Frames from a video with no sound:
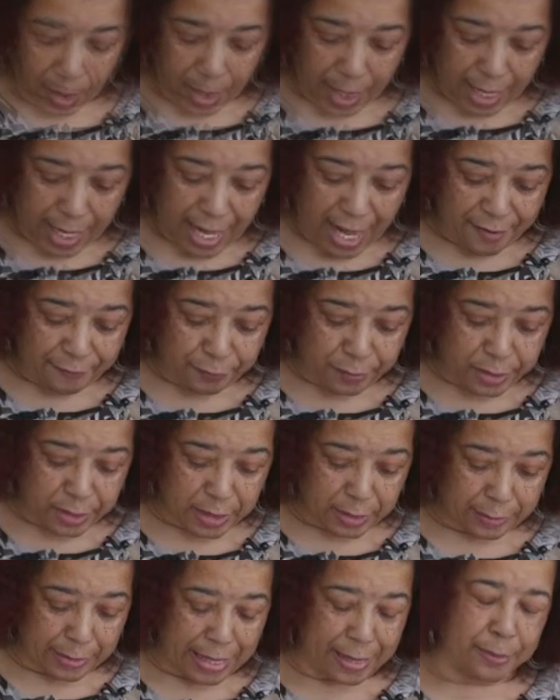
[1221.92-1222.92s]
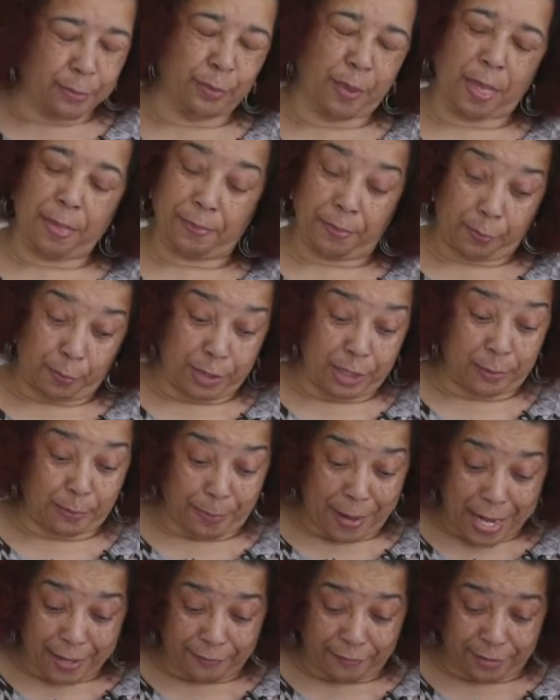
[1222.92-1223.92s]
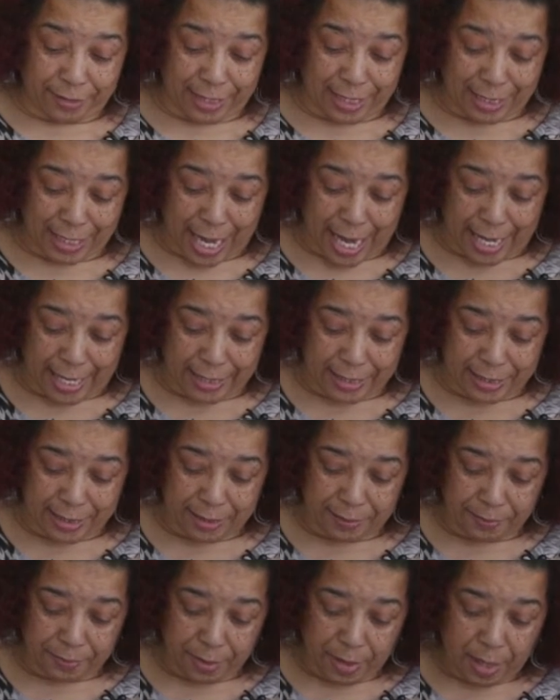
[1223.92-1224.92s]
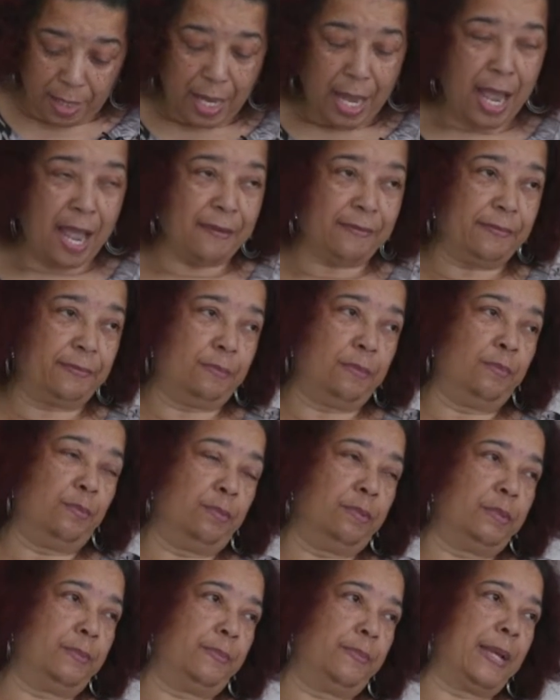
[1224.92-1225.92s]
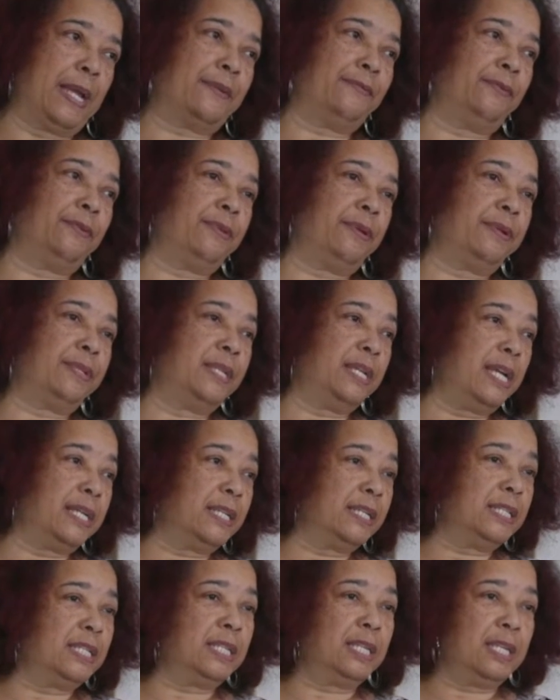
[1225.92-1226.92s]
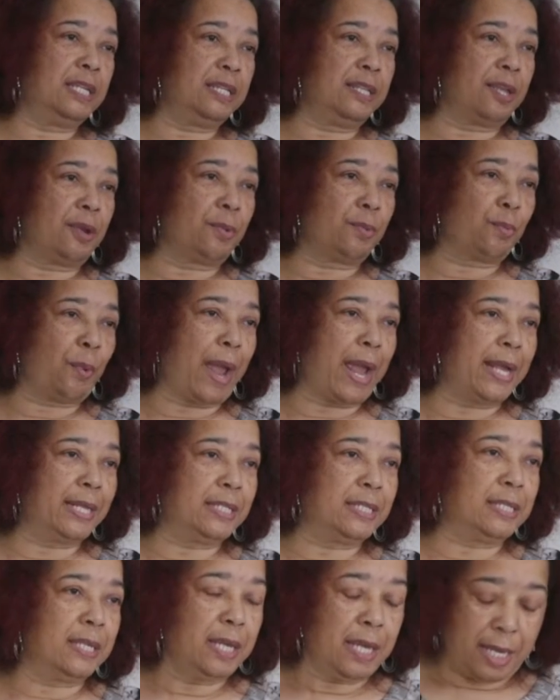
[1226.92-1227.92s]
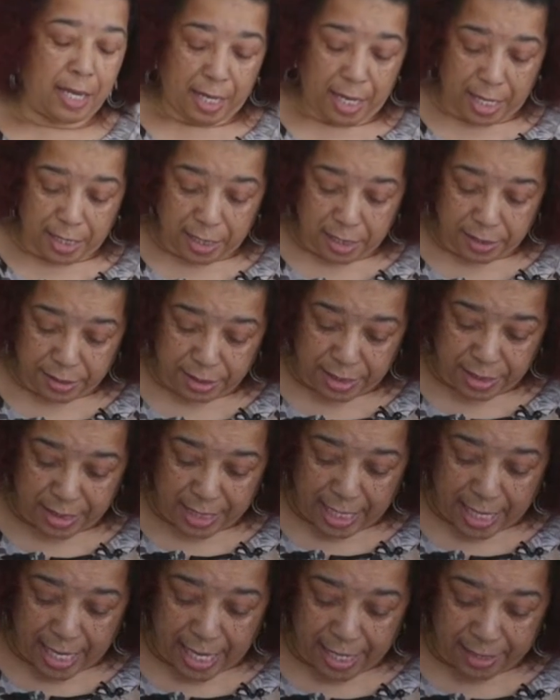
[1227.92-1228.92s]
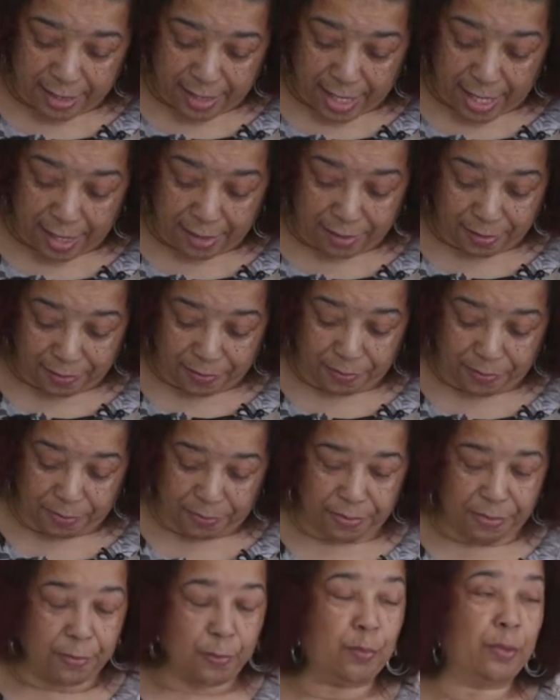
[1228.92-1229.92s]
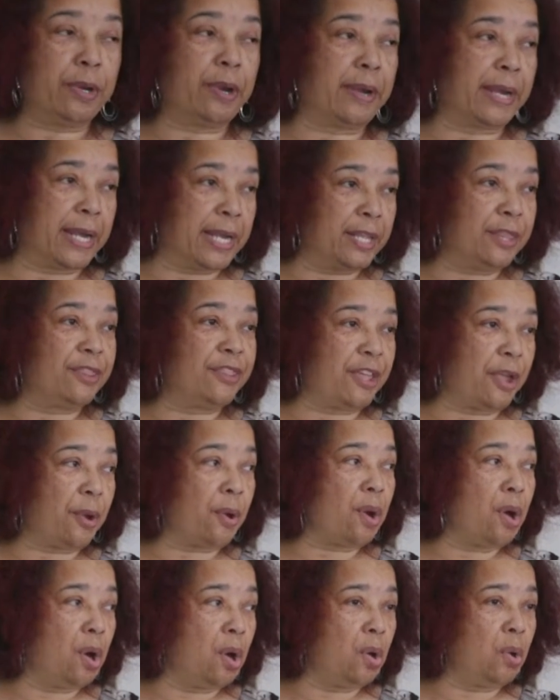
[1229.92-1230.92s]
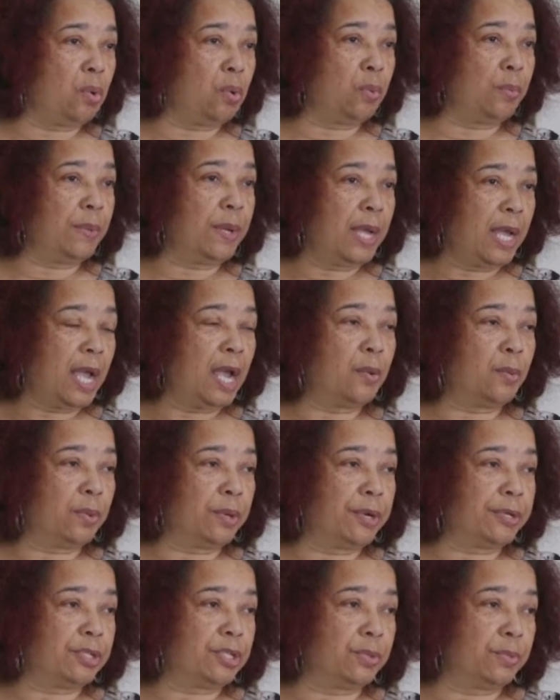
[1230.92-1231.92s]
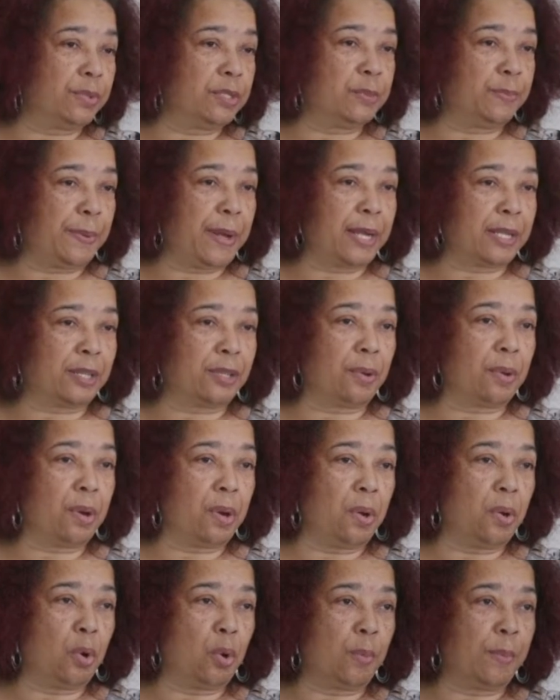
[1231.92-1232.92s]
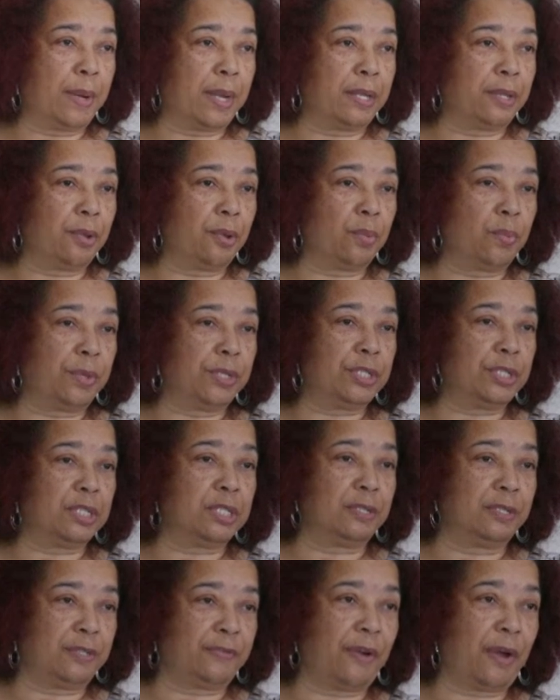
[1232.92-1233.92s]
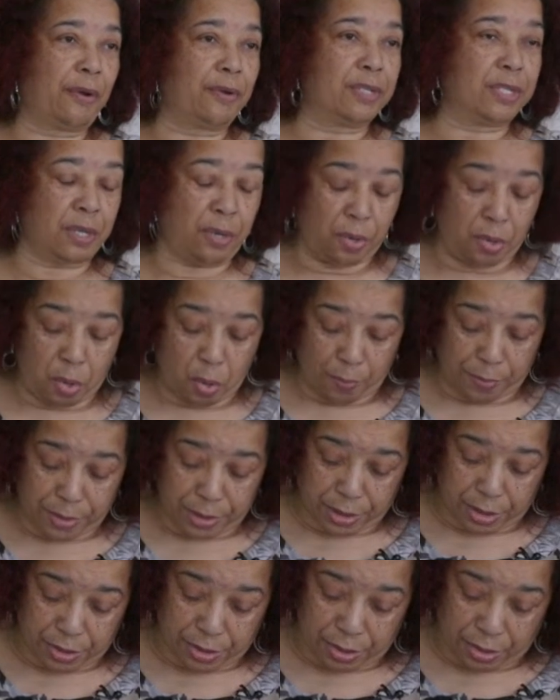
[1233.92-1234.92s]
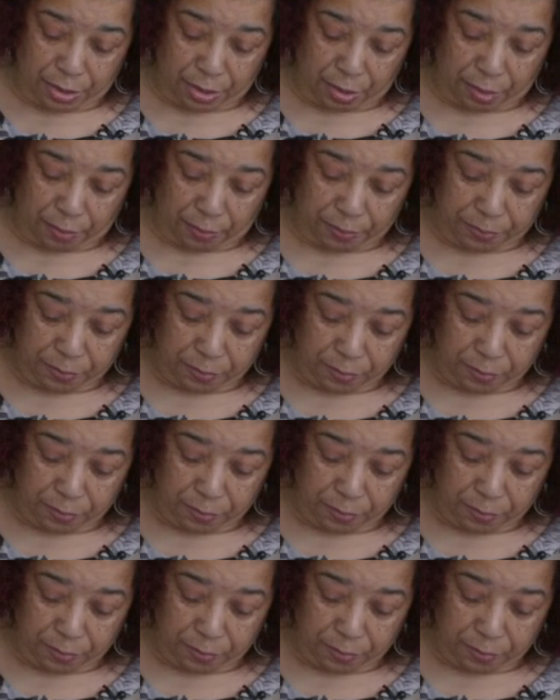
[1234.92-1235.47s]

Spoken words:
Have respect for the clients, have respect for their dignity, their rights, and understand that we're in their home and we're to respect their home and their wishes as far as their home is concerned.